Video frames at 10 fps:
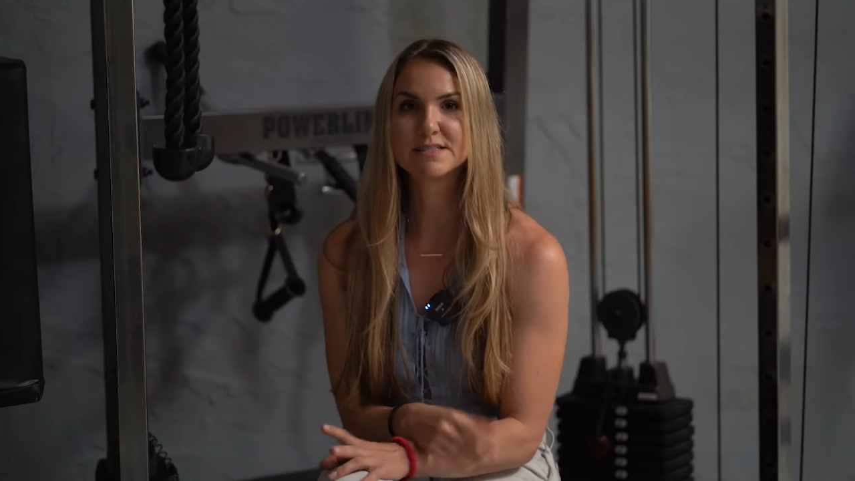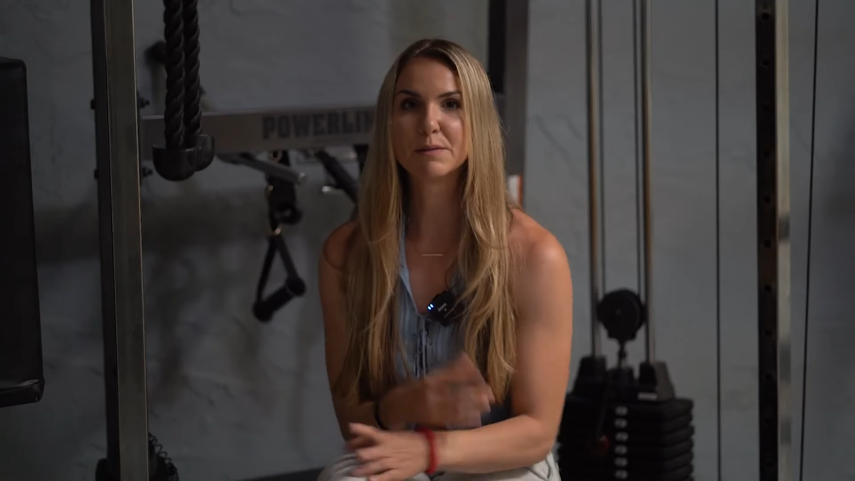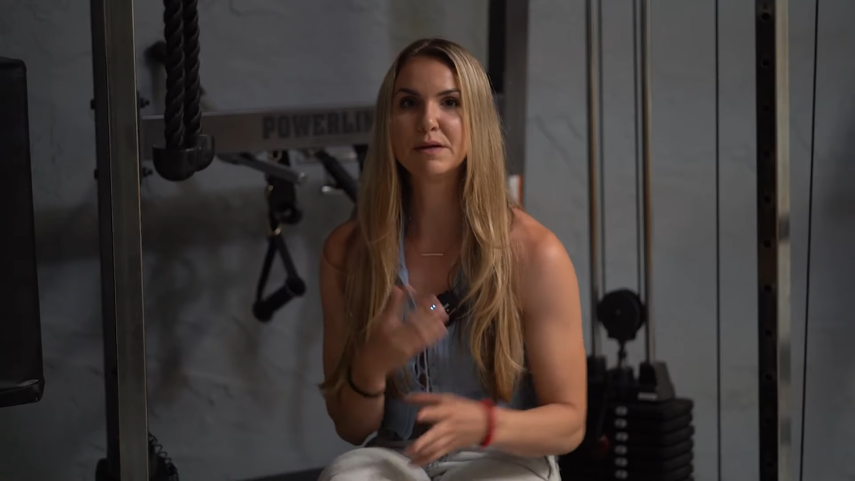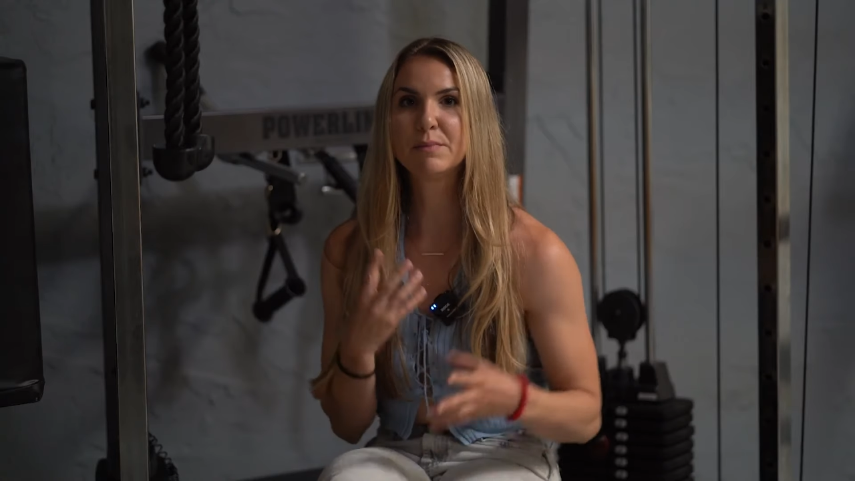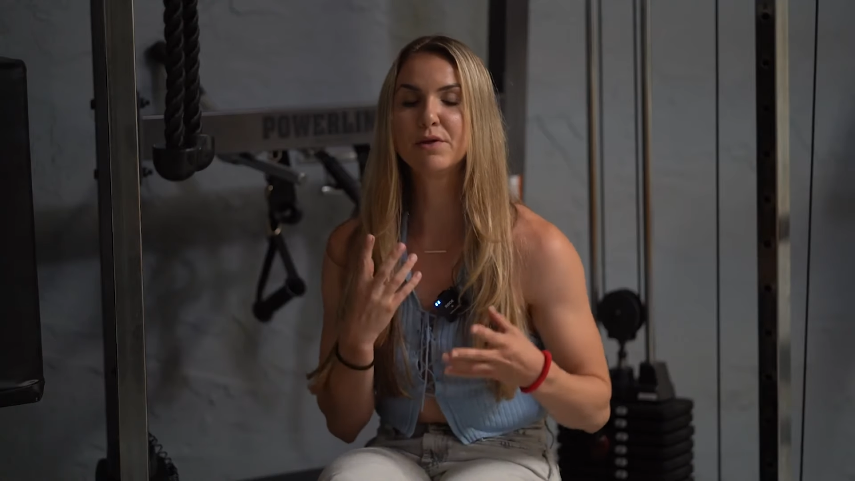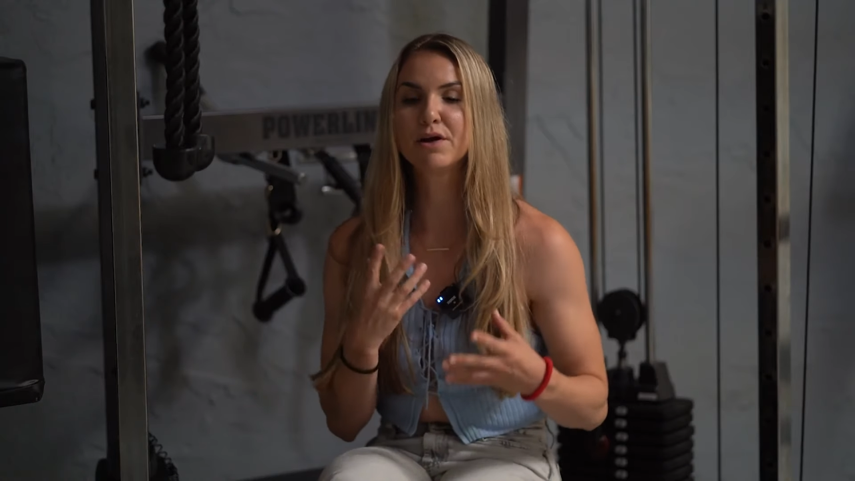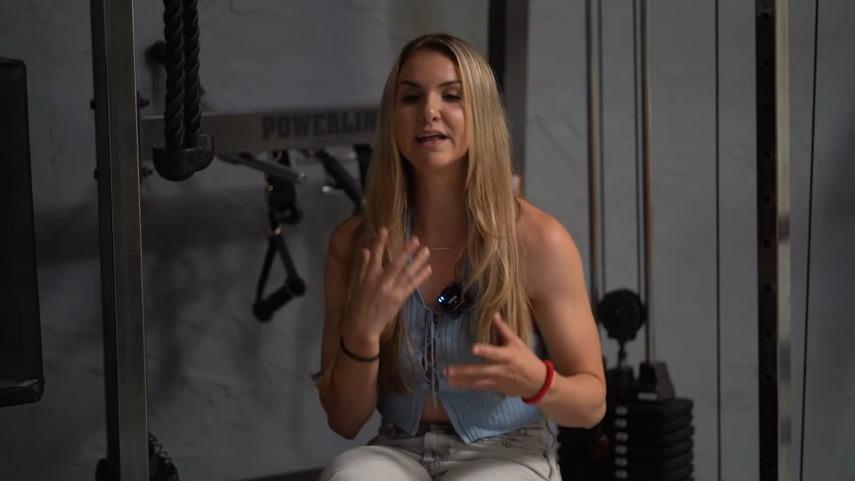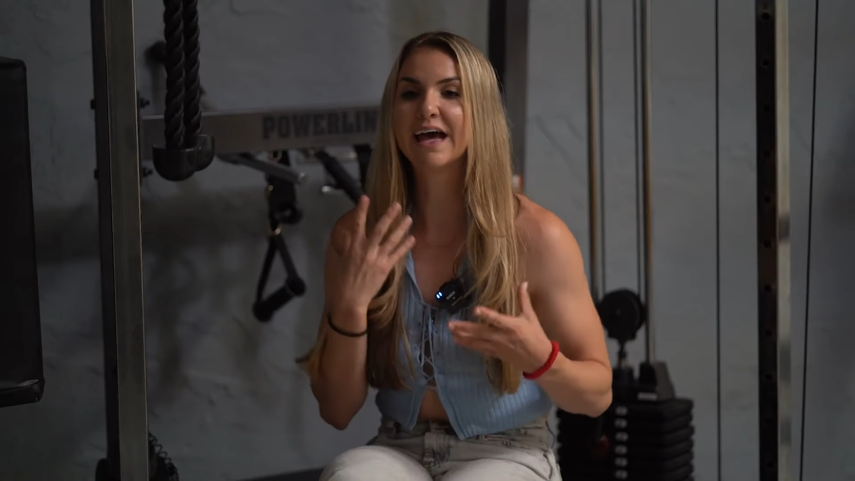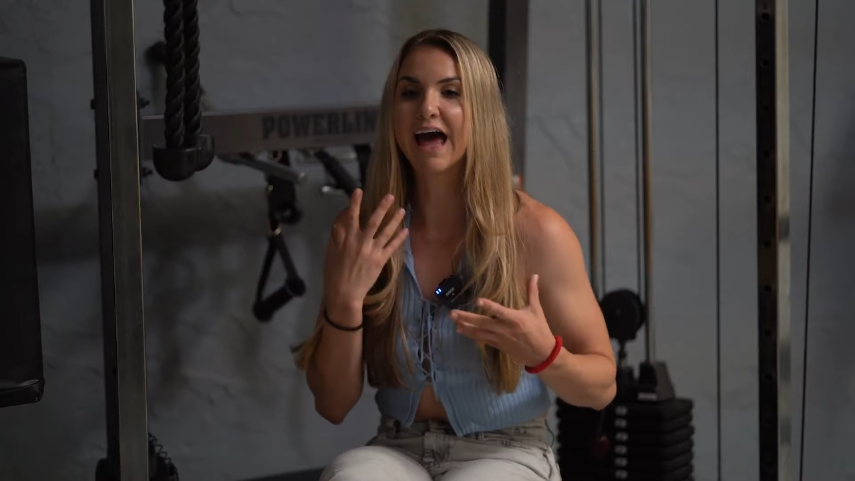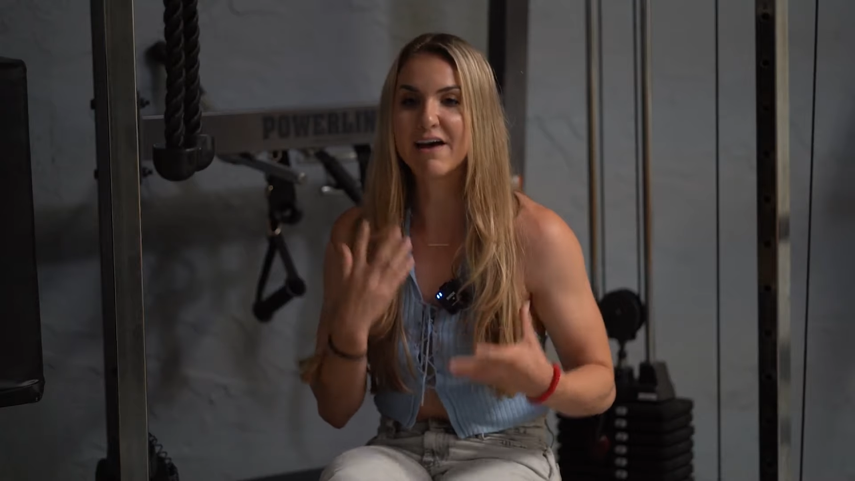Some people are
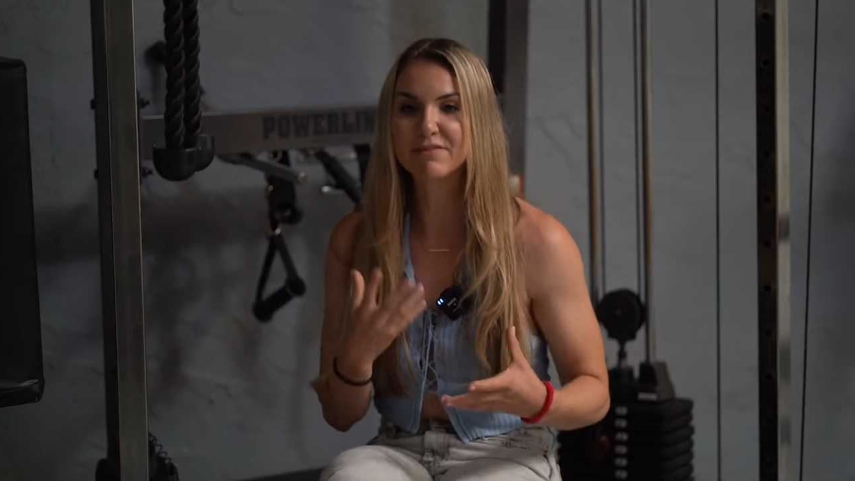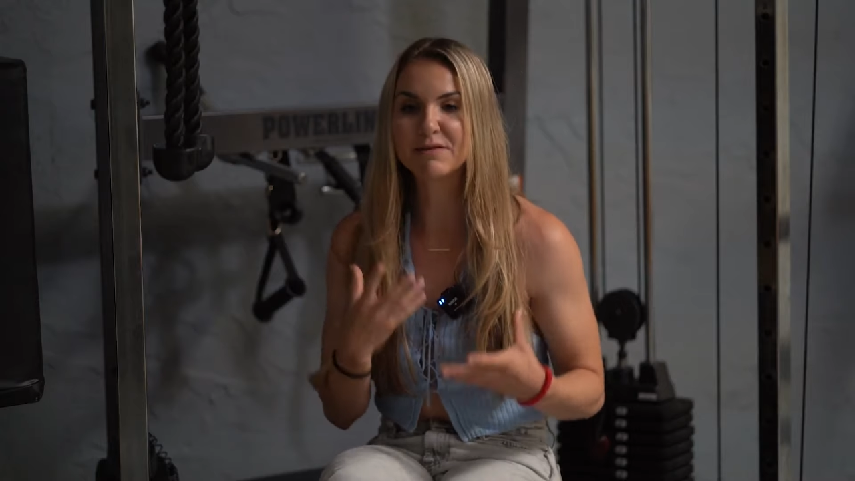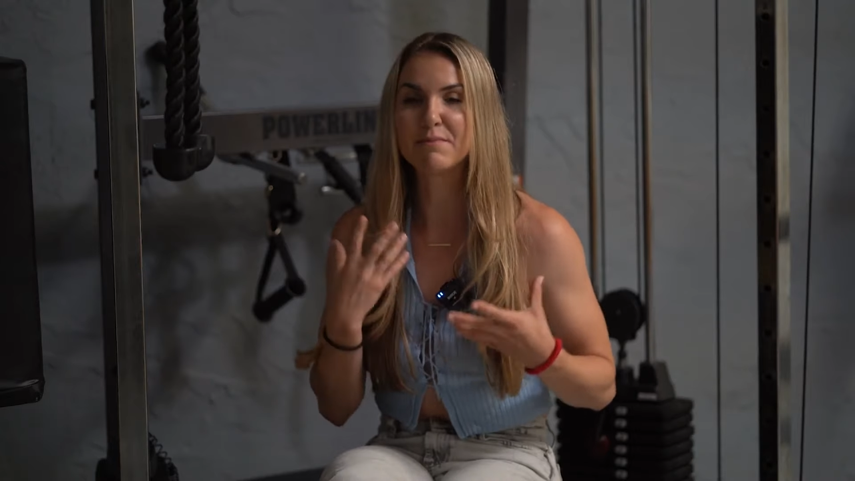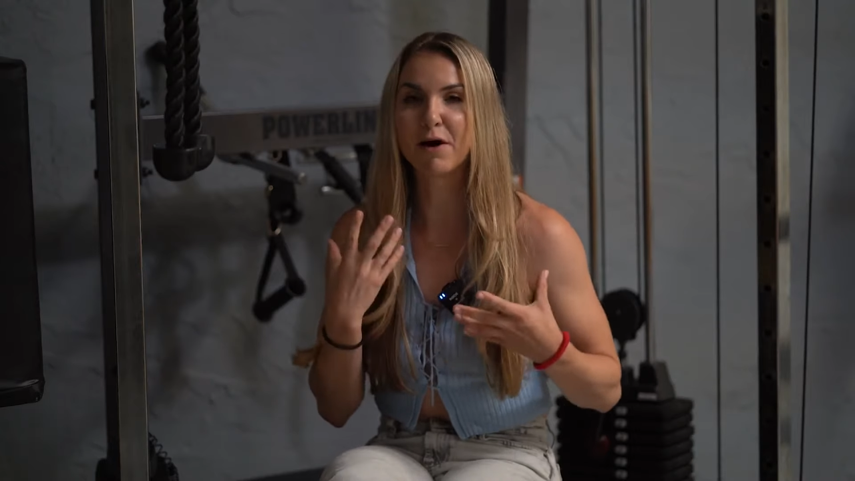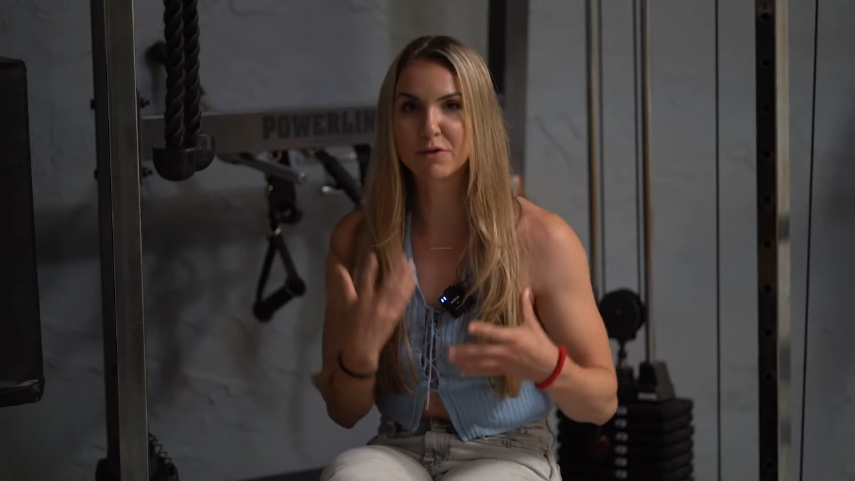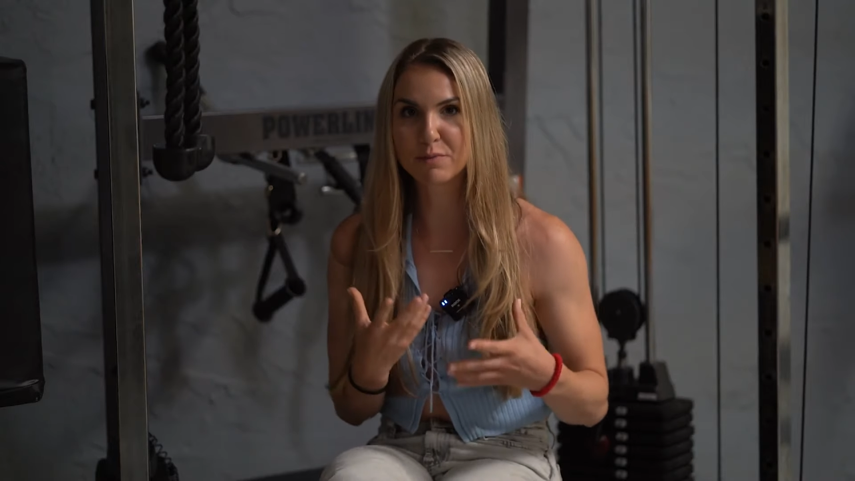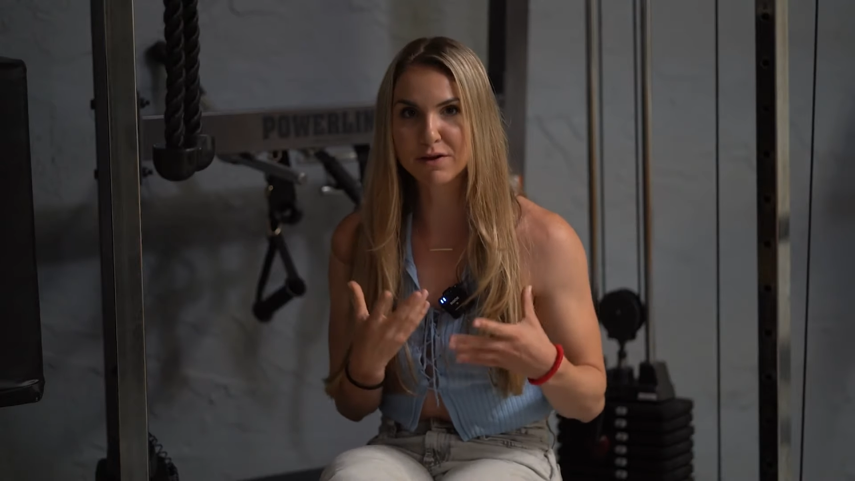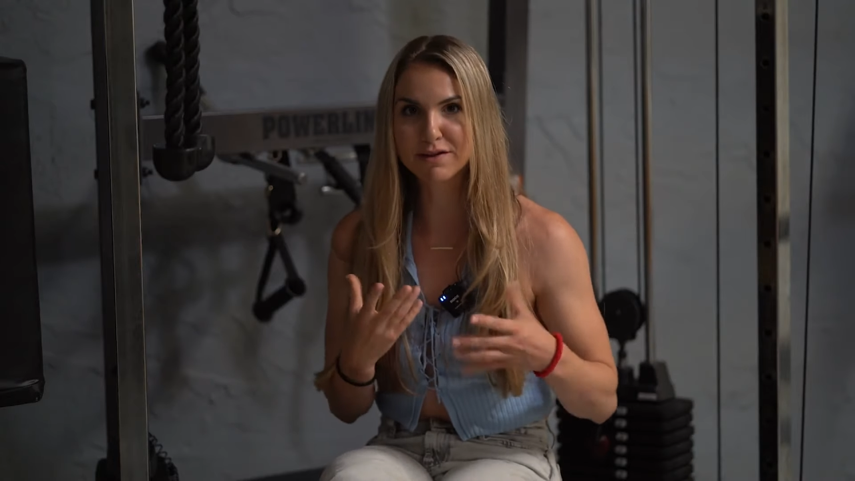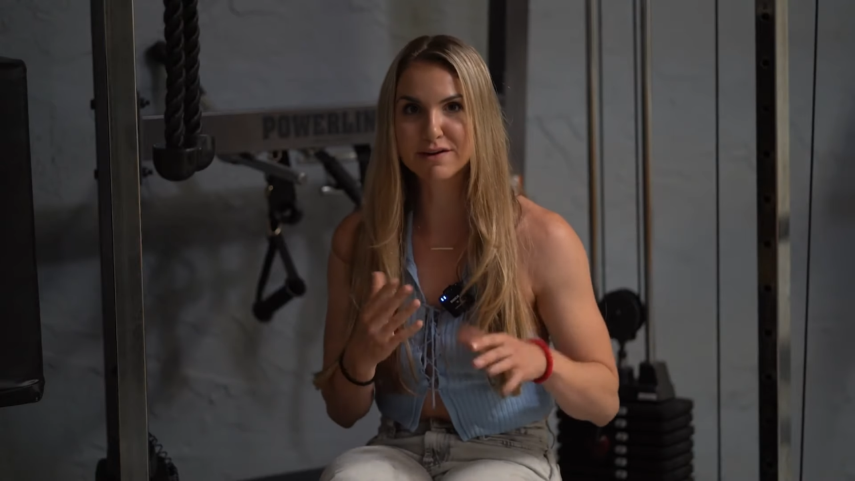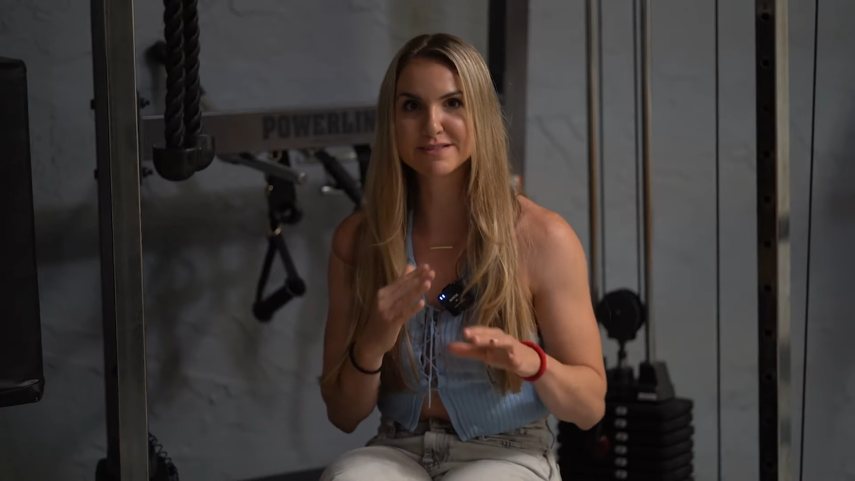like heavy mouth
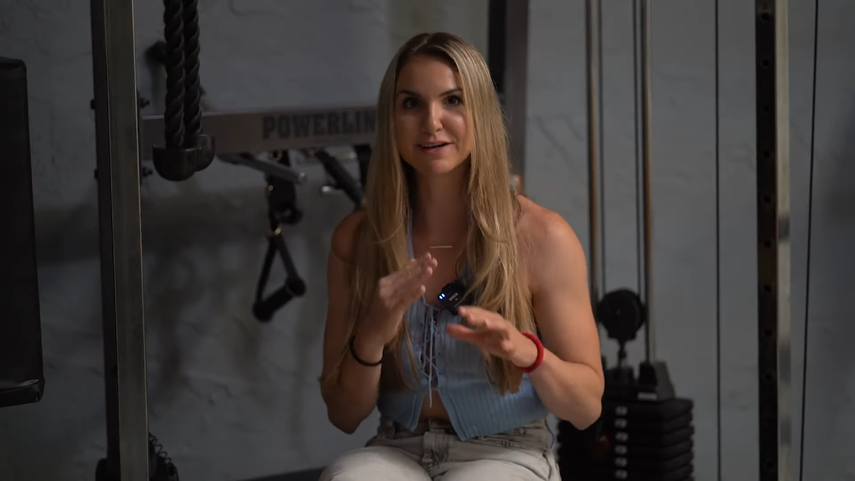breathers.